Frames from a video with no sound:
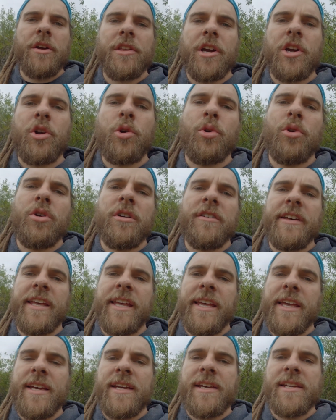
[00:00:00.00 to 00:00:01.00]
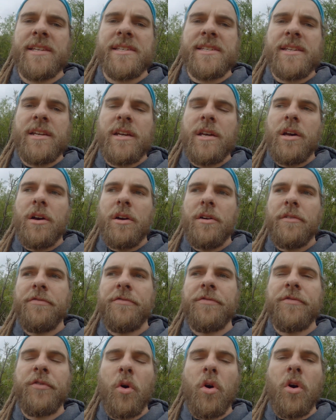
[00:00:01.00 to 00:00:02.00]
the cooling is
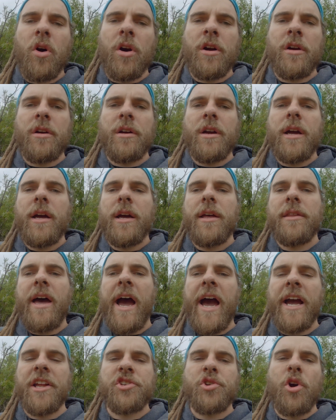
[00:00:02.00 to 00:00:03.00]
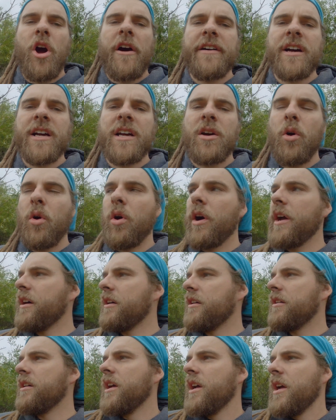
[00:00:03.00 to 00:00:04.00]
for the hydraulic
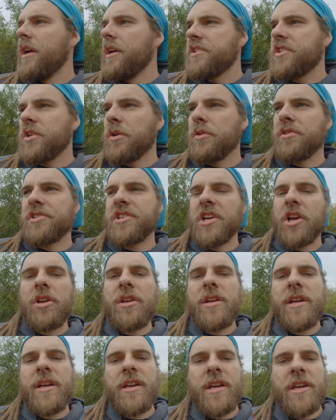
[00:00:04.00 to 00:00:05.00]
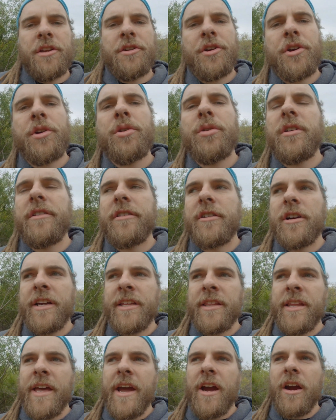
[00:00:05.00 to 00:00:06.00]
oil. So there's an intercooler
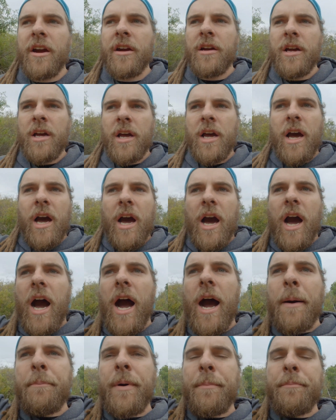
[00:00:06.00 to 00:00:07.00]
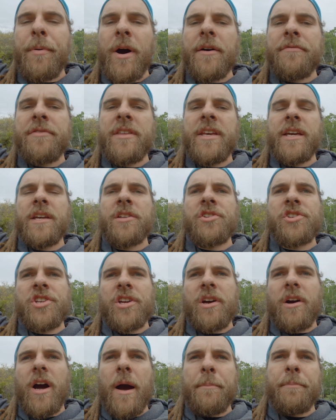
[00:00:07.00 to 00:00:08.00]
in there, up above the engine,
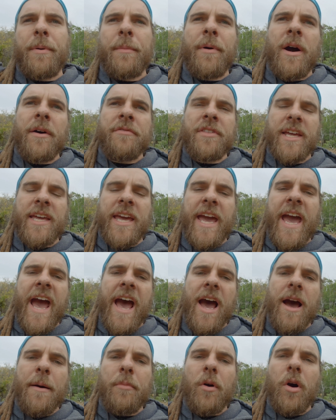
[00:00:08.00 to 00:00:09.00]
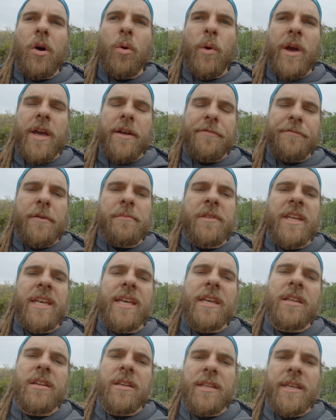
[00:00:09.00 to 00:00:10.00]
up above the cab, away from the
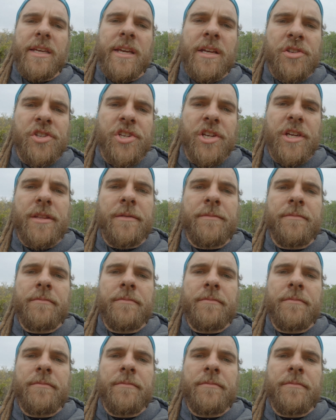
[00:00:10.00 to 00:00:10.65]
heat of the engine,